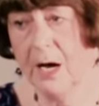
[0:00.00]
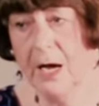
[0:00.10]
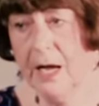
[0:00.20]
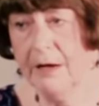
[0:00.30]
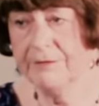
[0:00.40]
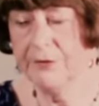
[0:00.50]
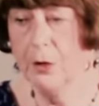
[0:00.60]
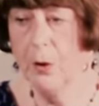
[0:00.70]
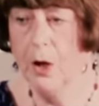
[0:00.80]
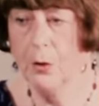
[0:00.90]
I have
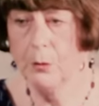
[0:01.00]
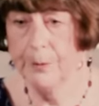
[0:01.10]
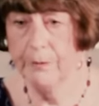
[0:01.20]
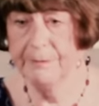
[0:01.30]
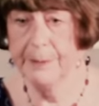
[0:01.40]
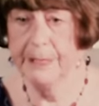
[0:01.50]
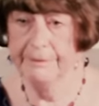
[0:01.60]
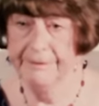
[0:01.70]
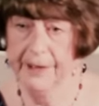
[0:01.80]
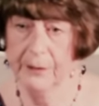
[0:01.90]
no hope of
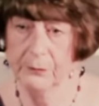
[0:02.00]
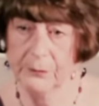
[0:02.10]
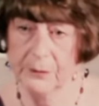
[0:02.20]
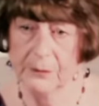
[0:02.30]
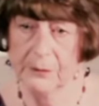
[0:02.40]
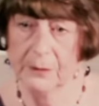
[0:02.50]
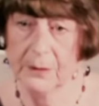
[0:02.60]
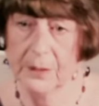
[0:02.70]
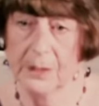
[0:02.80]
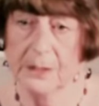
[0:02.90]
being found.
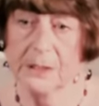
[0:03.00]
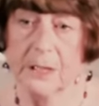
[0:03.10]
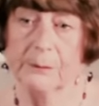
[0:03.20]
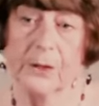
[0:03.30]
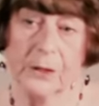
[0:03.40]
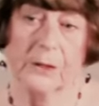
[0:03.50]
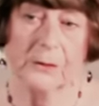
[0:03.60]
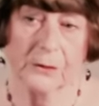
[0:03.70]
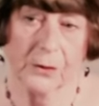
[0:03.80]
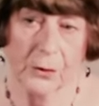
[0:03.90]
Some
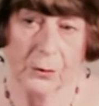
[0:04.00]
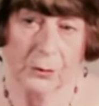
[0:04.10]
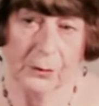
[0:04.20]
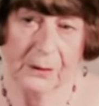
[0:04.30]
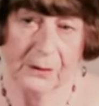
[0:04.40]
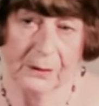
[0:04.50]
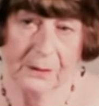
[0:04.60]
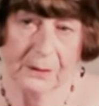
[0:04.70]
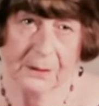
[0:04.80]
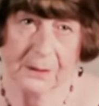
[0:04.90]
curtain call,
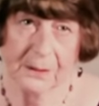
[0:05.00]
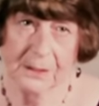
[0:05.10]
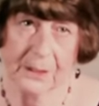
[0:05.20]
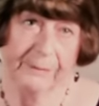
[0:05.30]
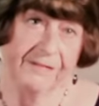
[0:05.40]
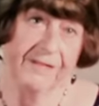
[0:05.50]
some